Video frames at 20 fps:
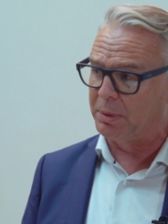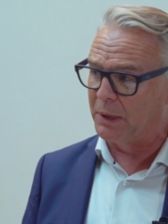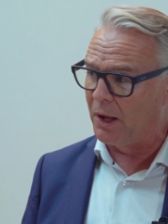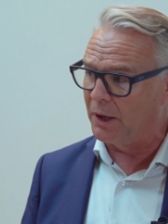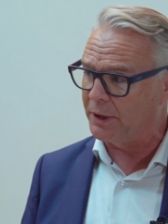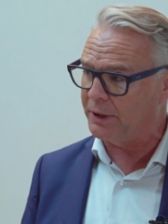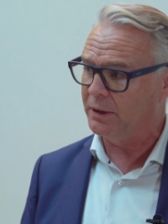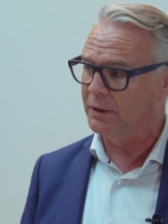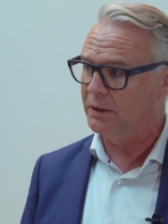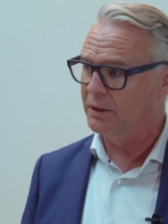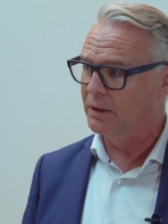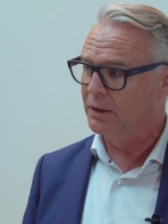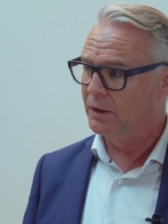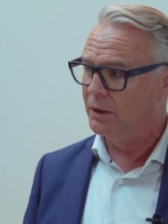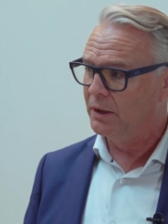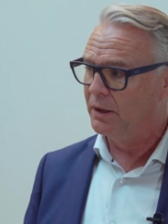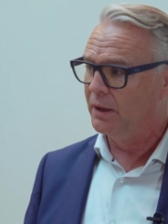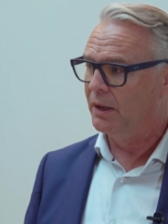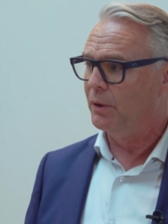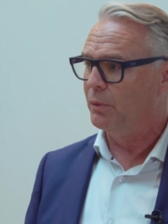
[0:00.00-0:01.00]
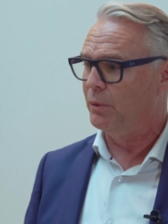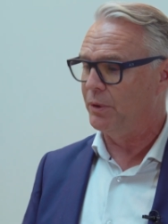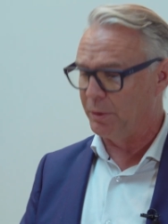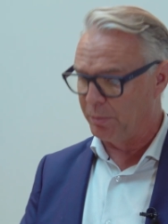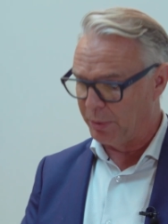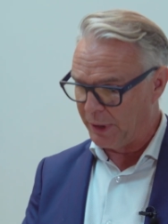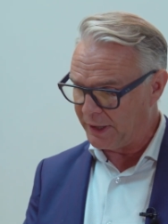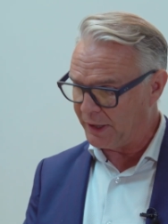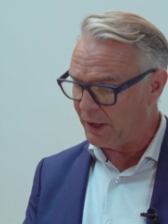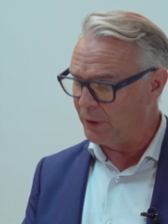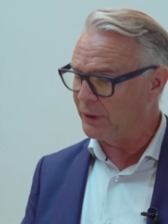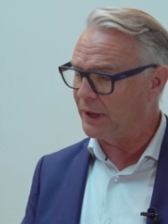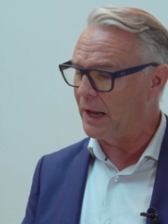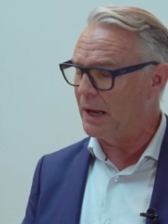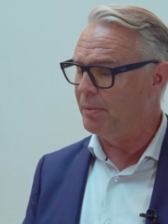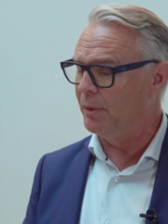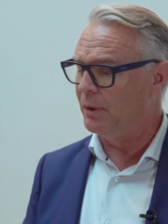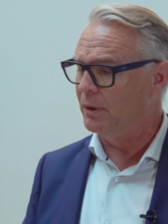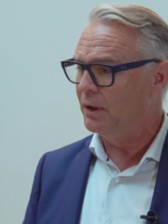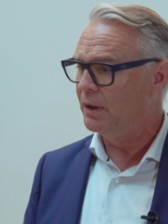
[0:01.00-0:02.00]
plug, with a breakout
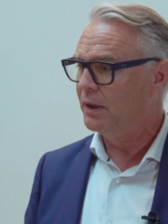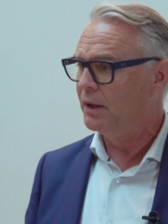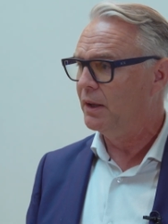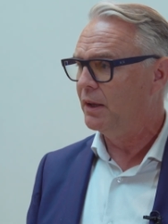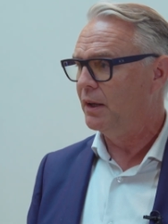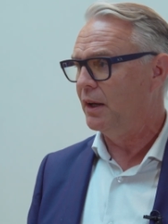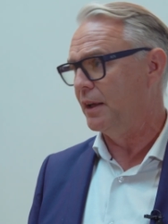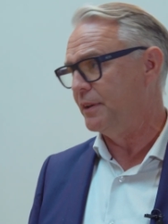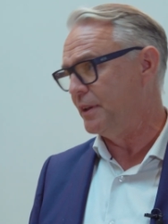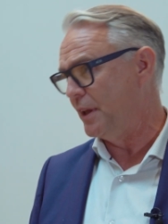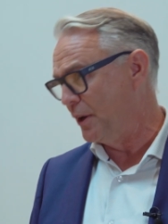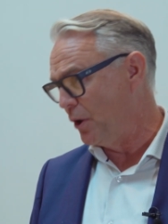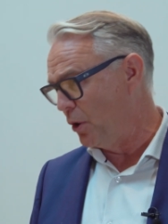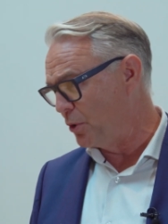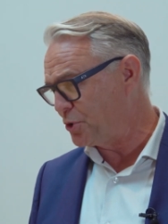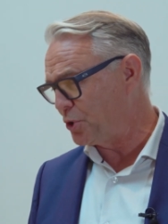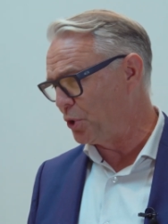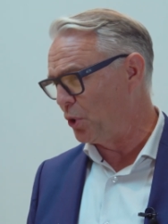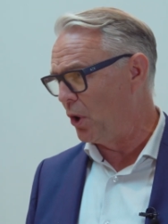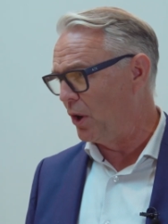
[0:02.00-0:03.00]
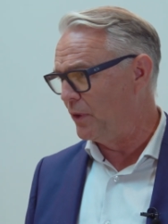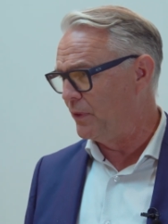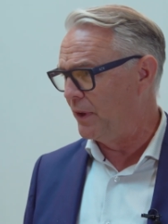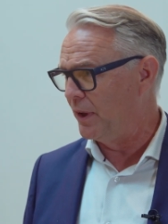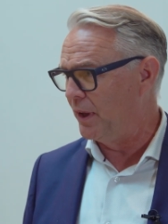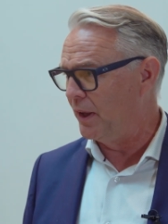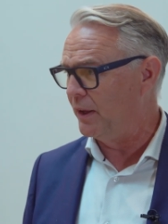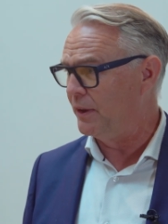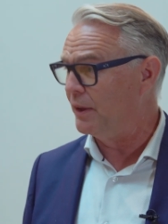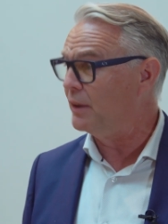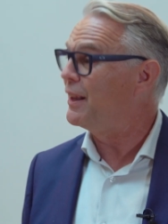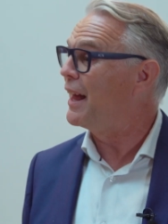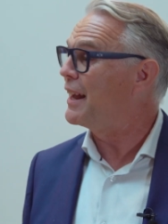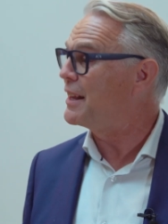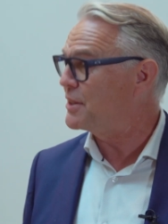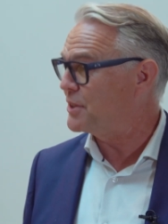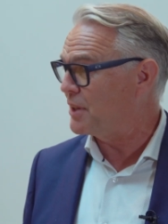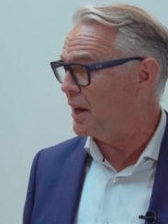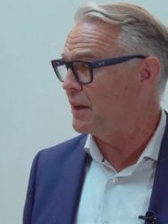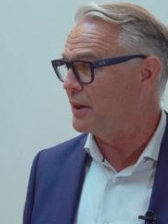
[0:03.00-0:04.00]
cable, and then also on the
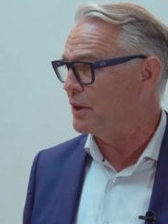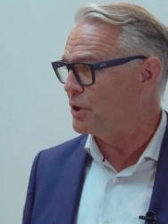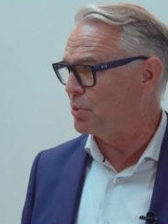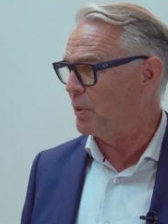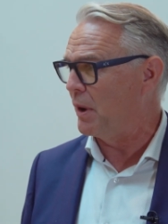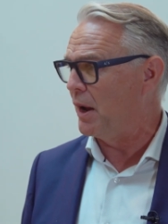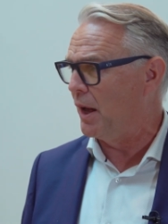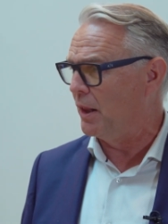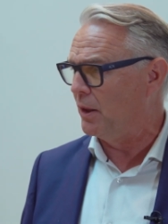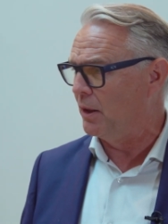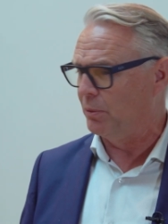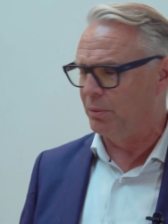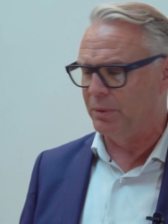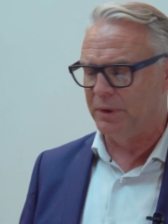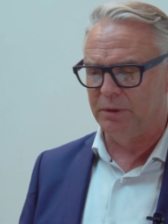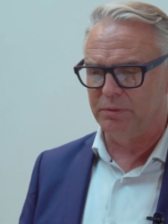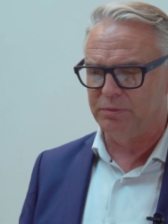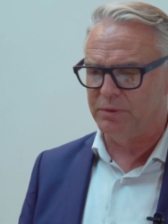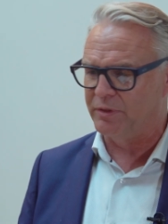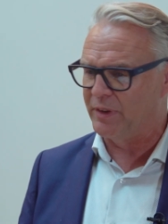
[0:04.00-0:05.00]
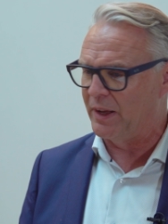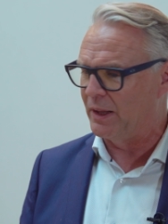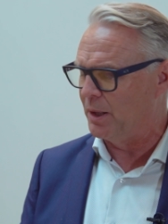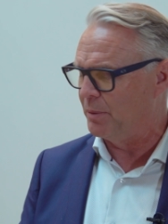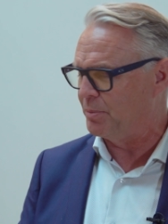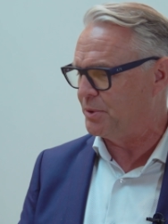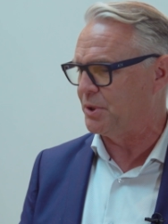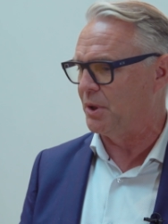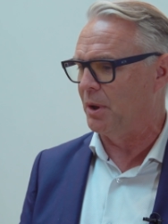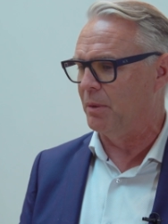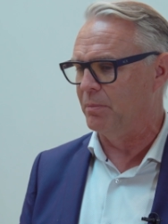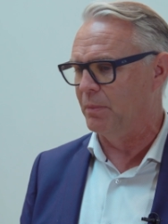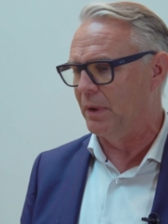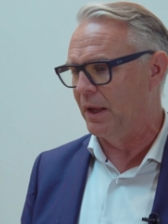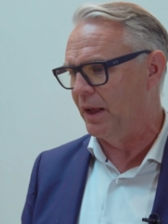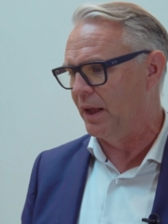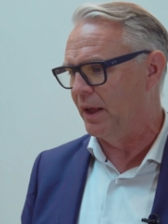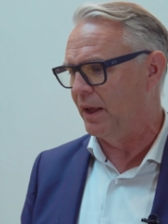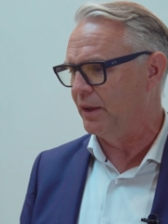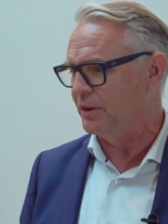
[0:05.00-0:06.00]
line side as well. We've developed some
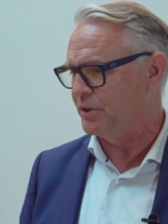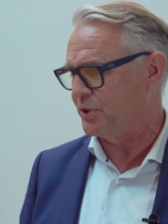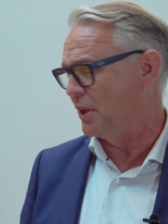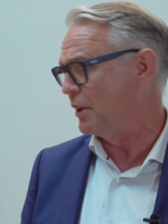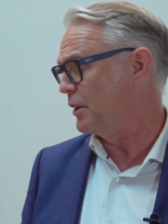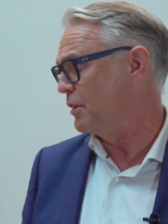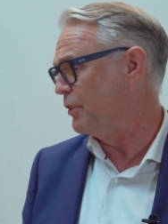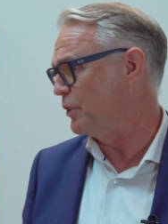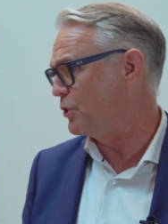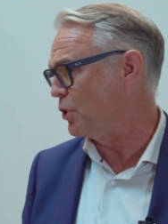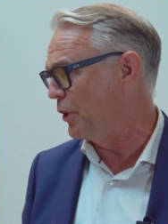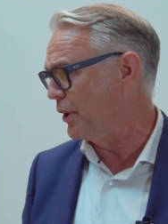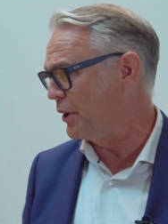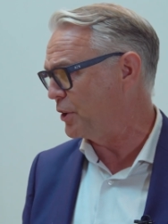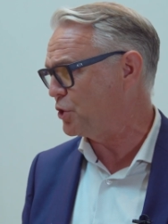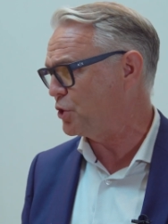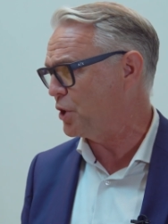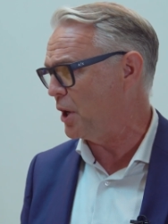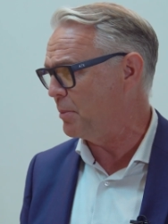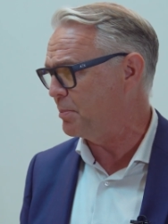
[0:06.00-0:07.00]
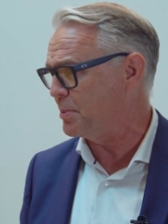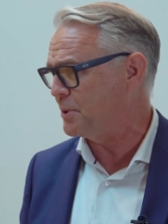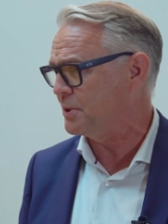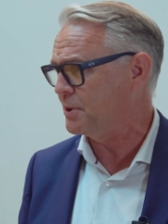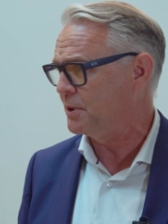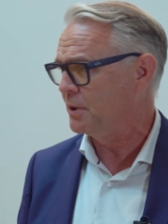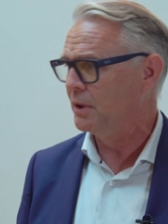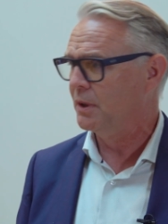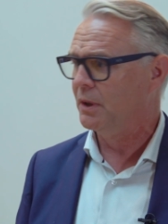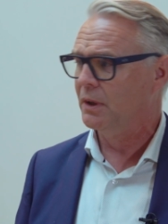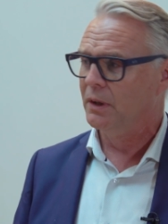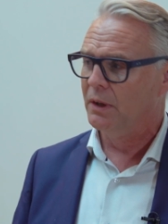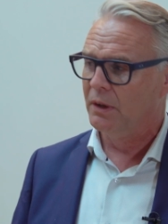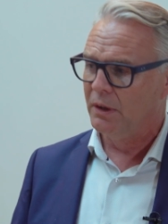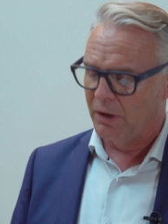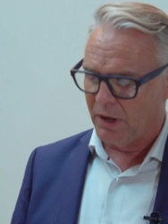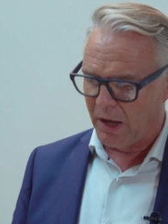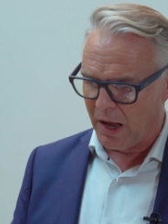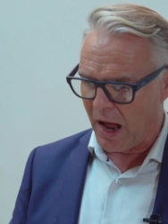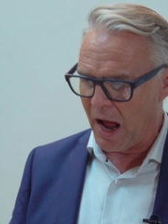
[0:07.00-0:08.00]
silicon photonics chips,
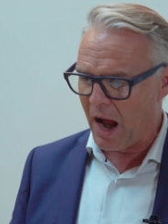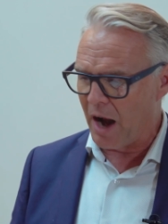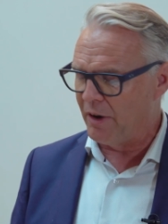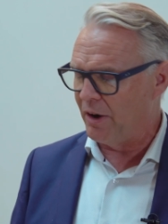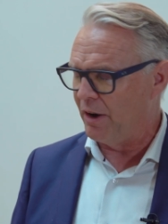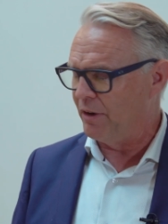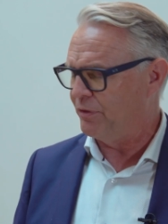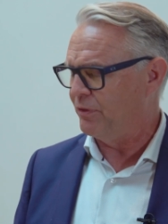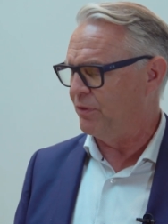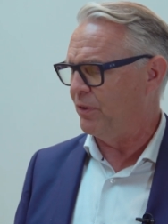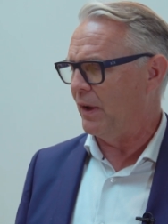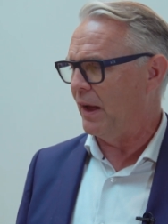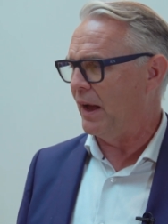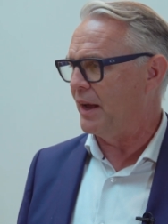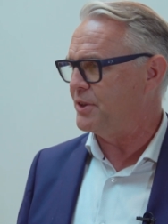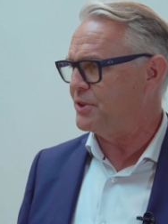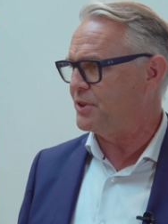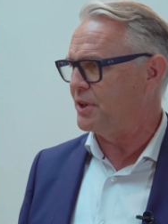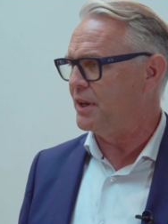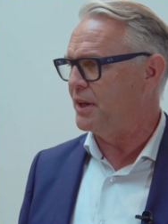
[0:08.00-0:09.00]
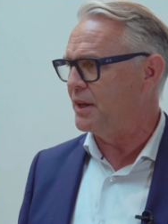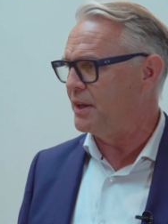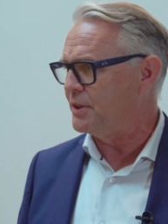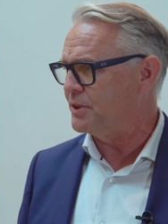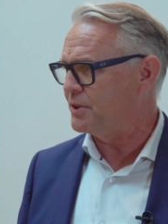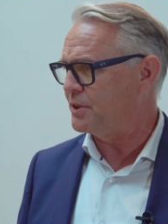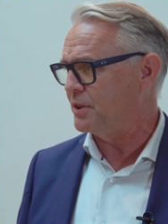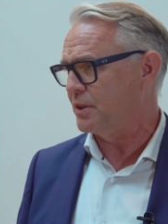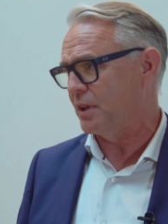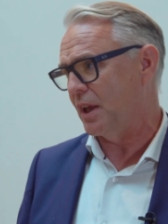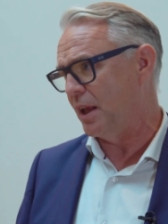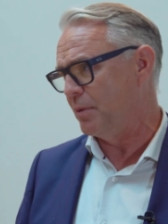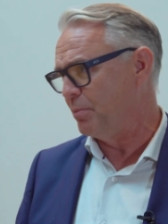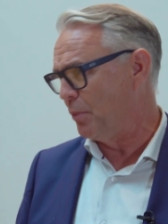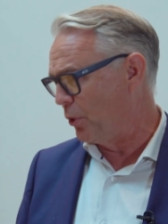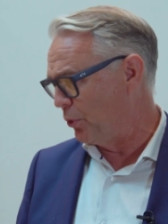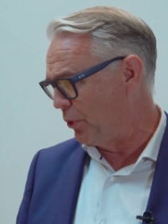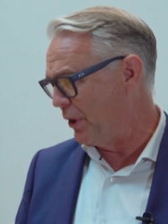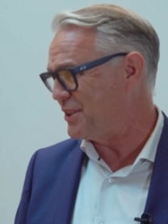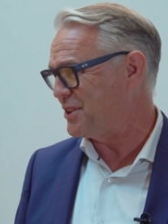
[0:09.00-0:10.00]
RF ICs, and
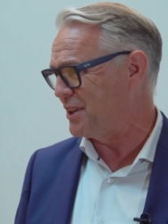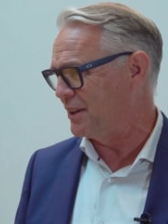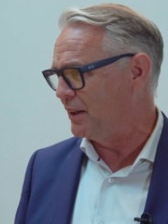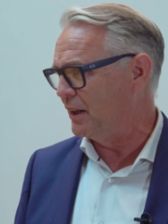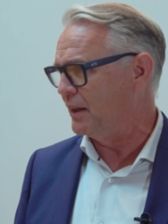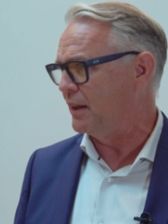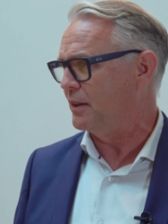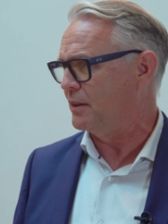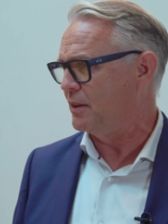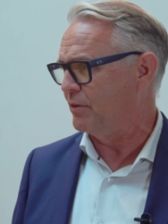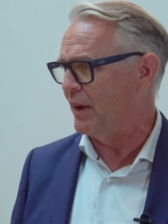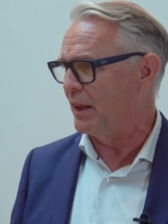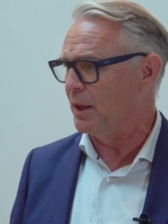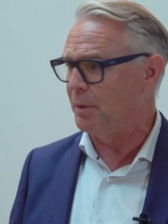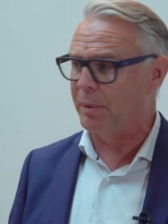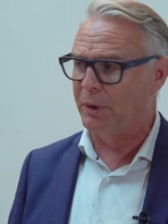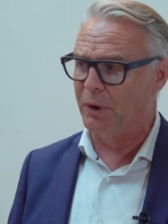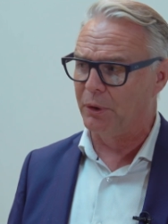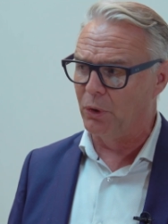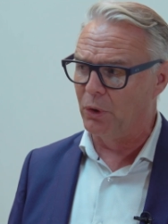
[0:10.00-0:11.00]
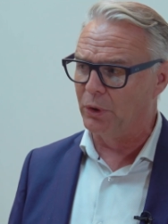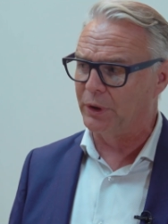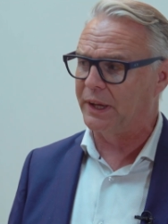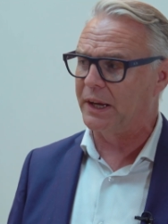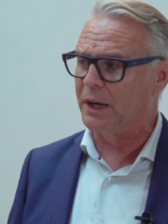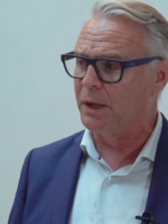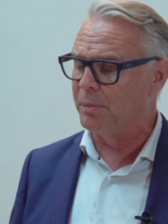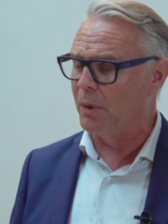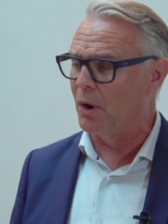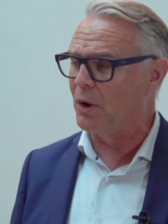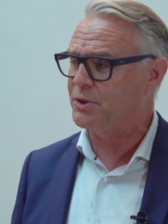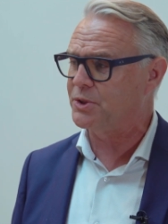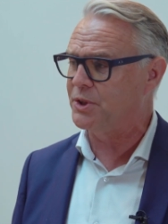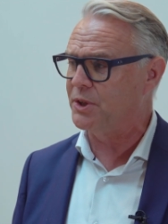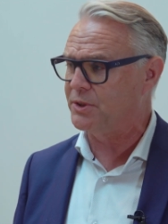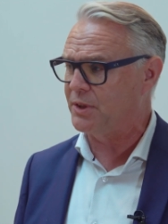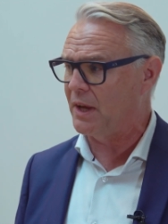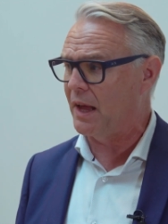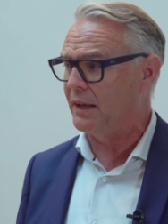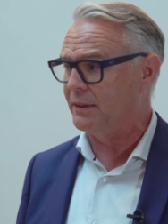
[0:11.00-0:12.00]
more recently developing our own
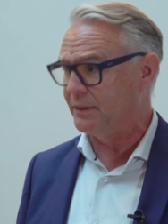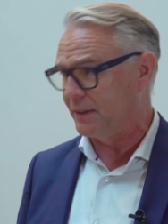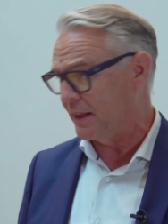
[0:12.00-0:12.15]
gearboxes and